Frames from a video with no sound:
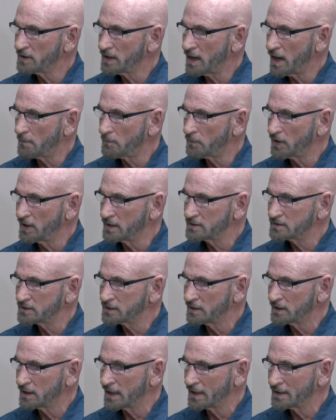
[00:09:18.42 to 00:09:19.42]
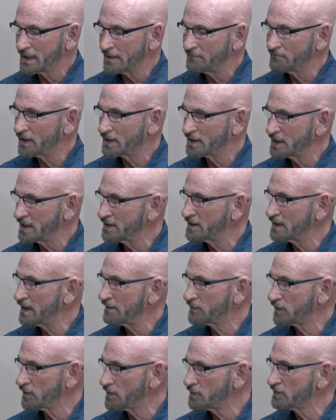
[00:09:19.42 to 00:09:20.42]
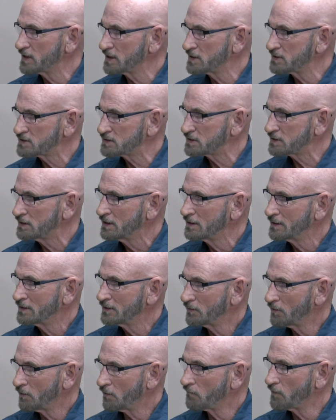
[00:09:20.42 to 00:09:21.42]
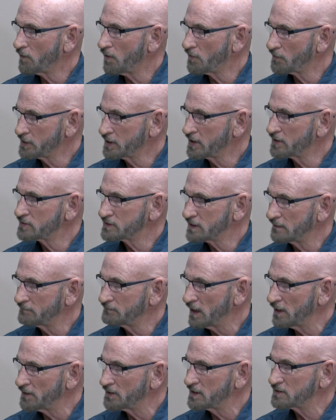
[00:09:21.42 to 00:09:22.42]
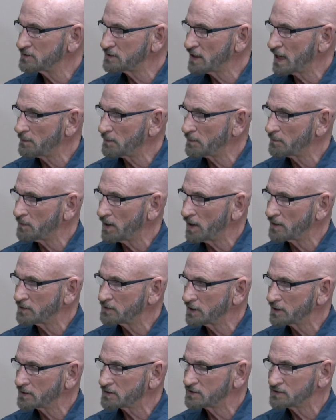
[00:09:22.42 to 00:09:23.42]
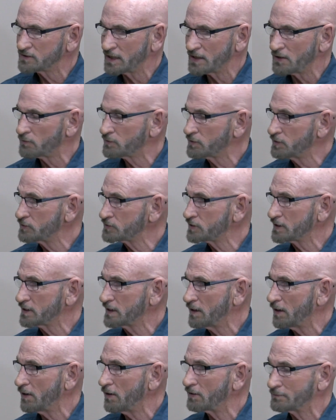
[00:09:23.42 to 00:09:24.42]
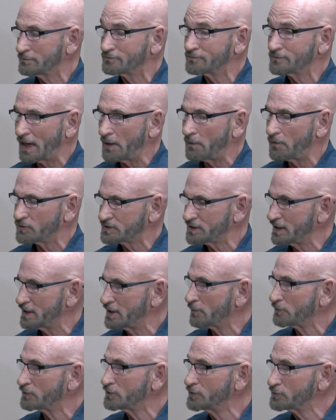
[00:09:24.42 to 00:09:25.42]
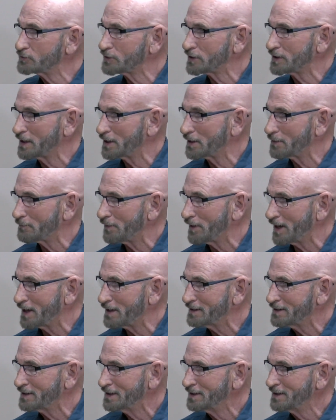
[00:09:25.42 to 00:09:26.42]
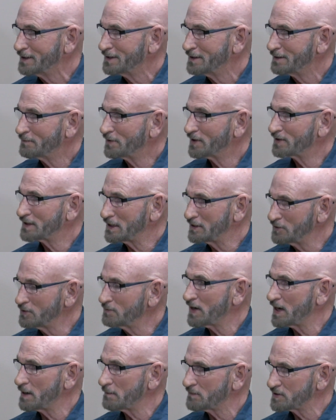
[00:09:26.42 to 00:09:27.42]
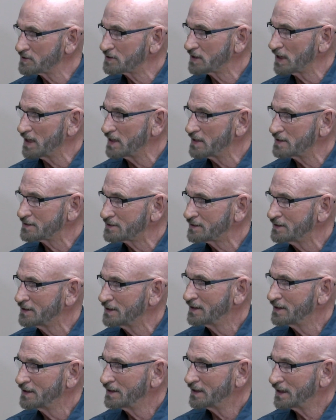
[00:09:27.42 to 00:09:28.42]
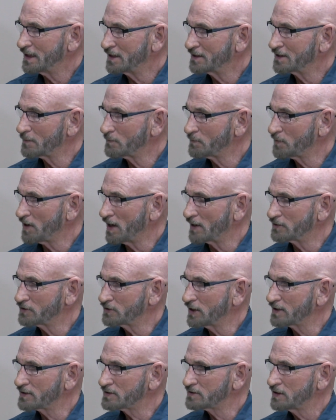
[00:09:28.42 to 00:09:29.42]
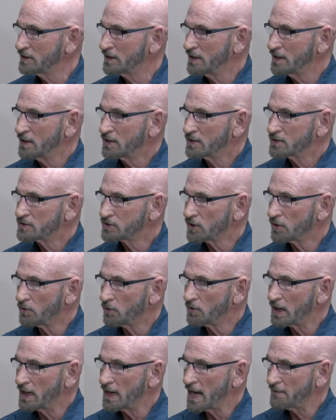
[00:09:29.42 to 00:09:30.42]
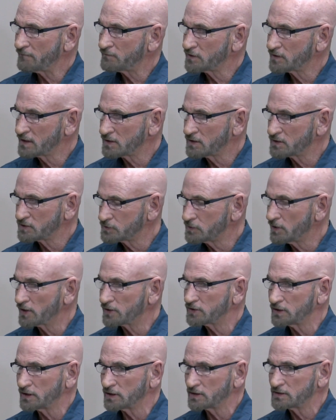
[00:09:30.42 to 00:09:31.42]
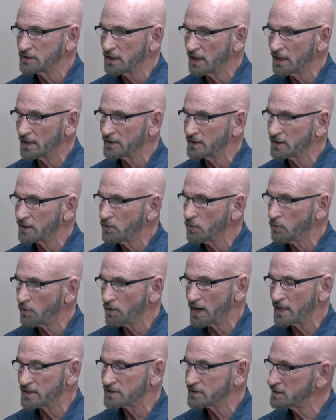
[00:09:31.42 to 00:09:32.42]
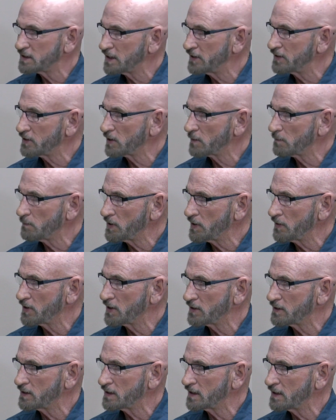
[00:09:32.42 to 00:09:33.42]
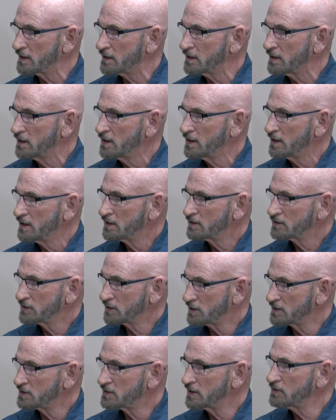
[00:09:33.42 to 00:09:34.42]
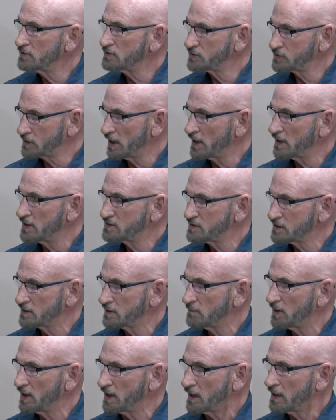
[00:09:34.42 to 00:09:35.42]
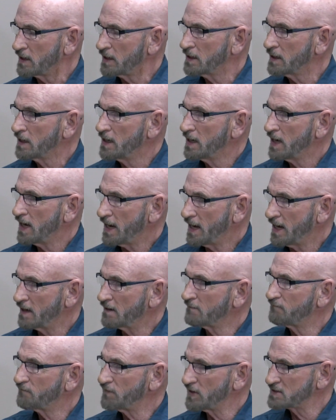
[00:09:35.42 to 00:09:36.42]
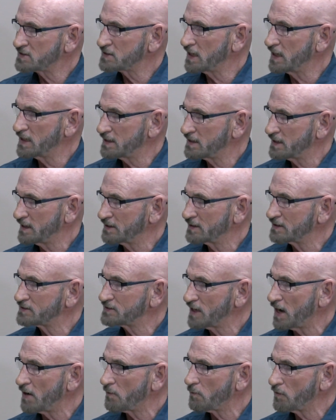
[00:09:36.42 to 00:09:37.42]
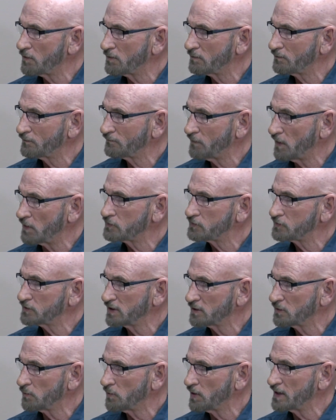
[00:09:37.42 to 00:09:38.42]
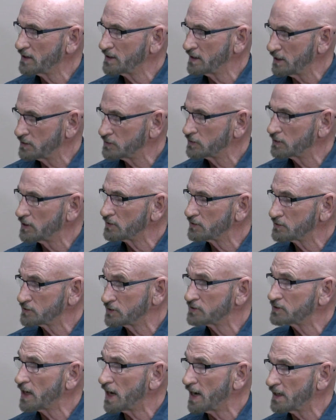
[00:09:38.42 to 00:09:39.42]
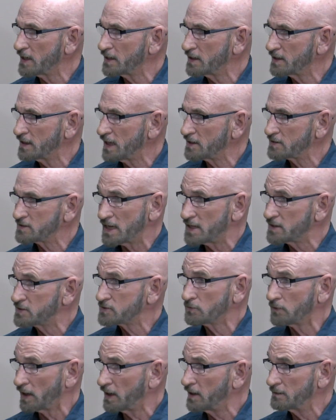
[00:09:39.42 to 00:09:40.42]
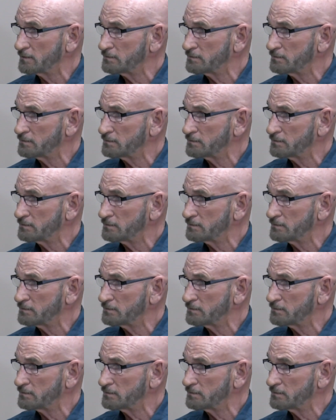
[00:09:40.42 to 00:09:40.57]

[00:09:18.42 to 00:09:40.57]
operates, and they've learned this over all the years they've done these type of projects, is they don't usually get, I won't say they don't usually get it right, but they do make mistakes in their projects. So after the construction is done, the Corps has a 10-year period then to continue studies of the bay and fix anything that's not functioning the way the engineers design it, and that's great.